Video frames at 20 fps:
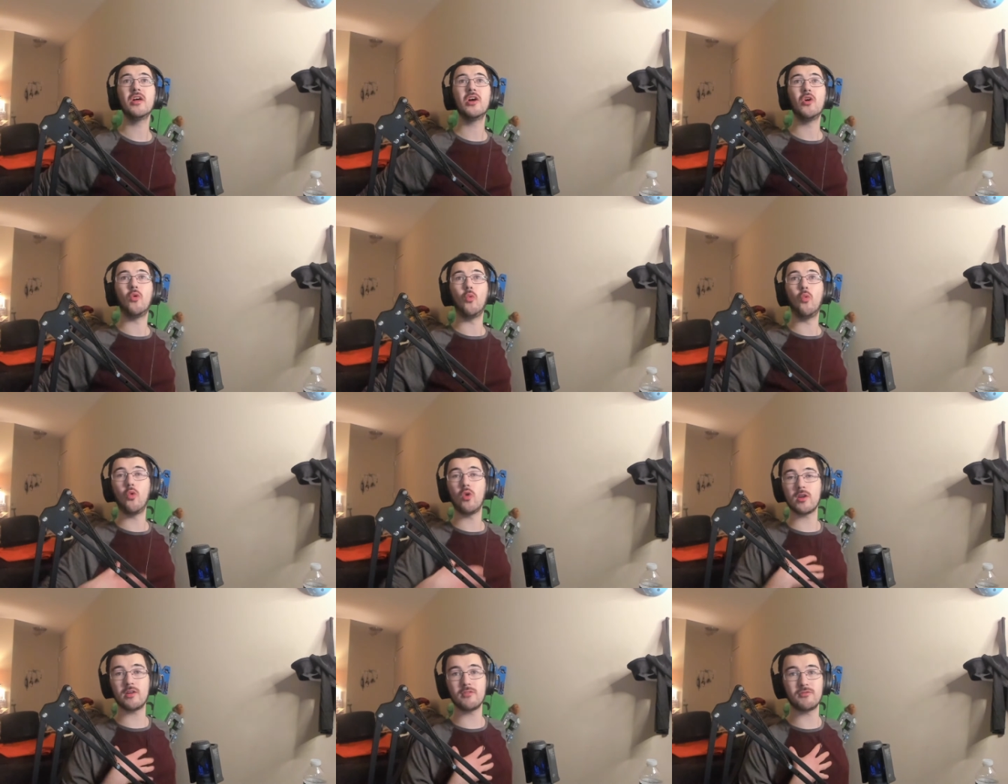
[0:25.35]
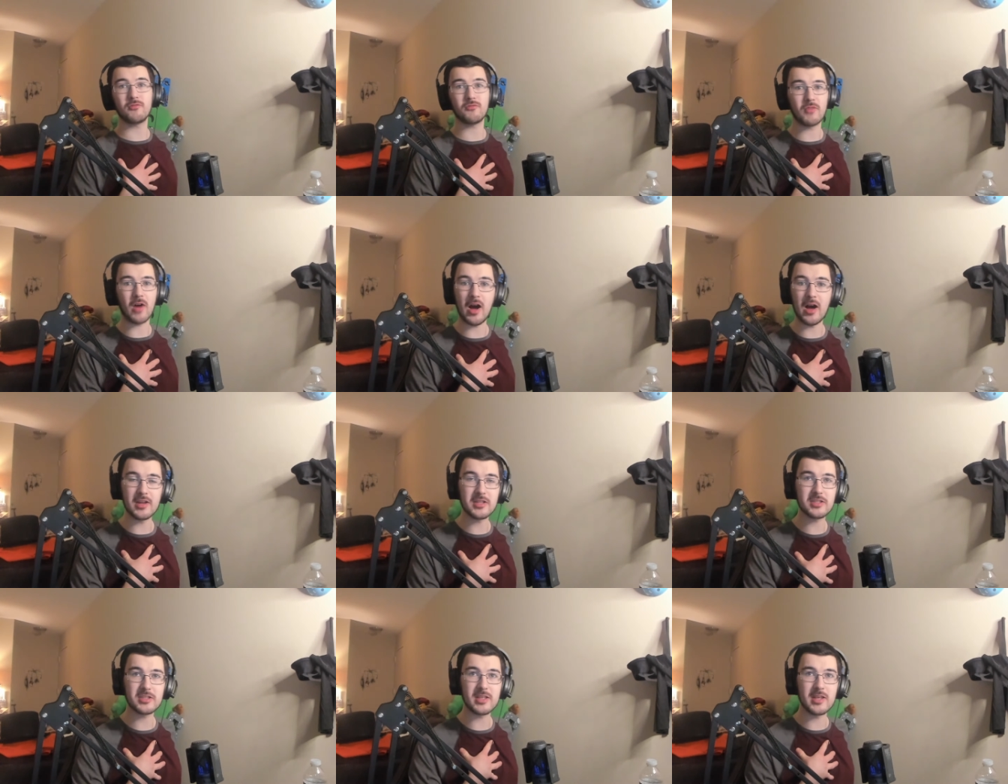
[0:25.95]
one of
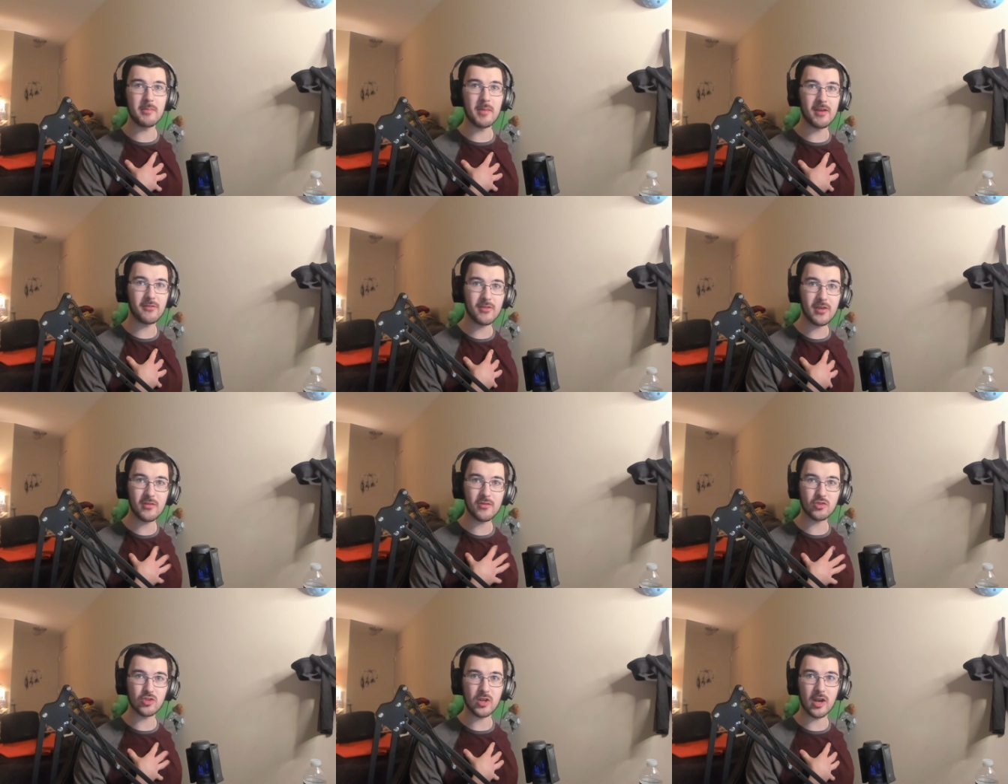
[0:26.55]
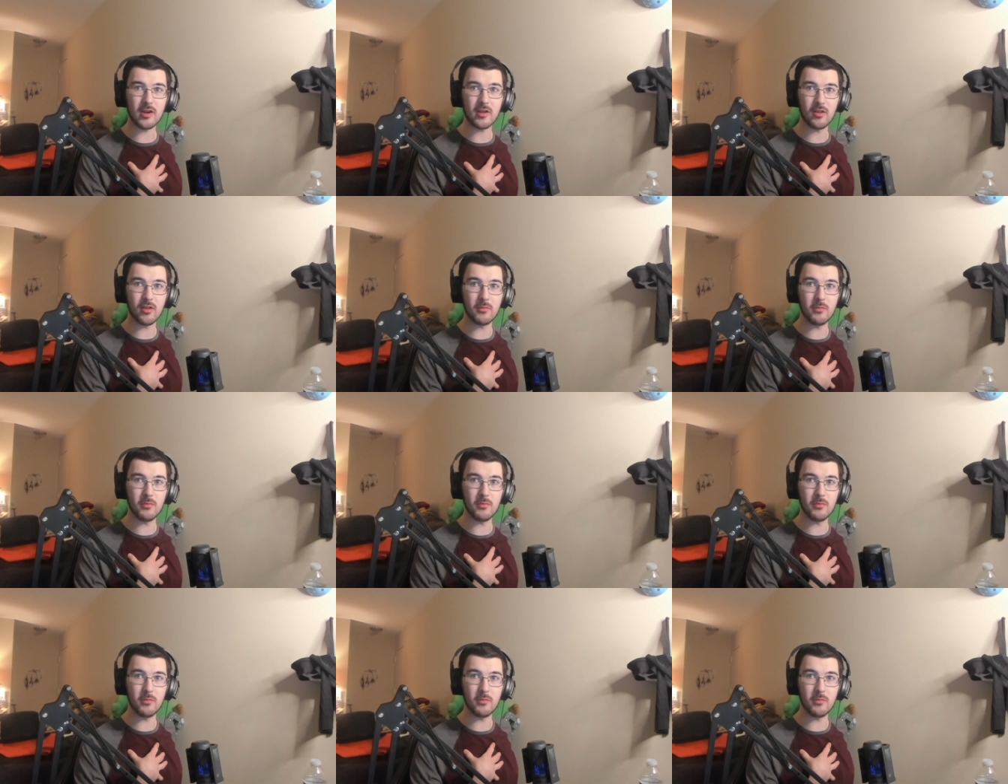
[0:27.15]
honestly my favorite childhood